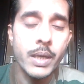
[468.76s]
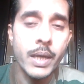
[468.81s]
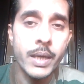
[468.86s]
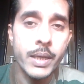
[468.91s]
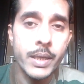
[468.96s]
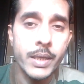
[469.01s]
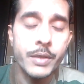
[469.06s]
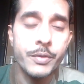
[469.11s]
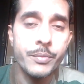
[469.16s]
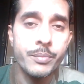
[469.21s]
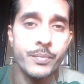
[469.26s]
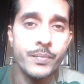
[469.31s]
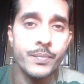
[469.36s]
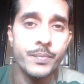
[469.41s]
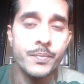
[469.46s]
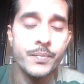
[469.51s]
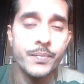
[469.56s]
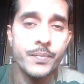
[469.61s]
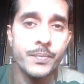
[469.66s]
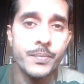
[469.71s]
active
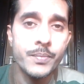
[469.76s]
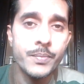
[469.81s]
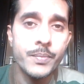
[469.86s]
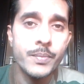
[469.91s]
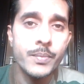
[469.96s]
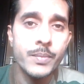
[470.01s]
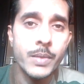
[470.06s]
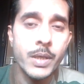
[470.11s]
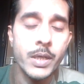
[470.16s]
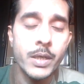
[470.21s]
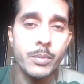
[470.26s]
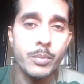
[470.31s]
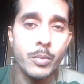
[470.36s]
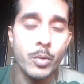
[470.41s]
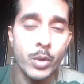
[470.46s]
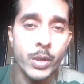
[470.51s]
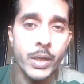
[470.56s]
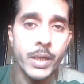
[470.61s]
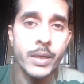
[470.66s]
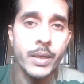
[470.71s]
and
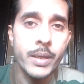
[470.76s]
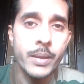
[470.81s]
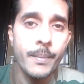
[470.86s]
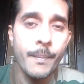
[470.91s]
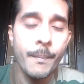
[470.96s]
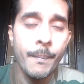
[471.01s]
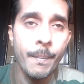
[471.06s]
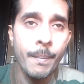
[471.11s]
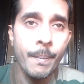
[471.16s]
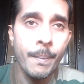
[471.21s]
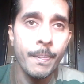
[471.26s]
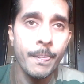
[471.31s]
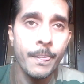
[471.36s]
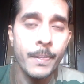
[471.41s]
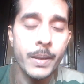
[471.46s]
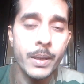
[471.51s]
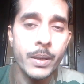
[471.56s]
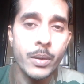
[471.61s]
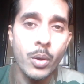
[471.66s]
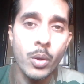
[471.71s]
potent
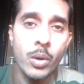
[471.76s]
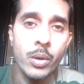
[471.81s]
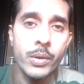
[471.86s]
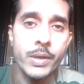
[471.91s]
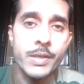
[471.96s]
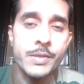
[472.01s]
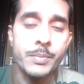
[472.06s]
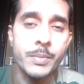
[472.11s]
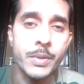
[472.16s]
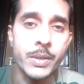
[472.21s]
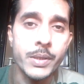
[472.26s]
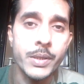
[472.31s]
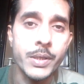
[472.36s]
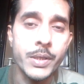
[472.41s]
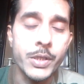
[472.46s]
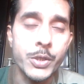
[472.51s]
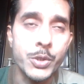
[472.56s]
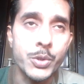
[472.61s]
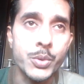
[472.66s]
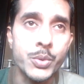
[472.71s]
in all
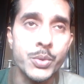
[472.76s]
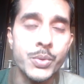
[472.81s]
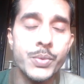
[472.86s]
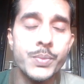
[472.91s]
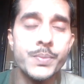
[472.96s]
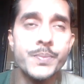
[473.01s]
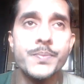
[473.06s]
respiratory issues.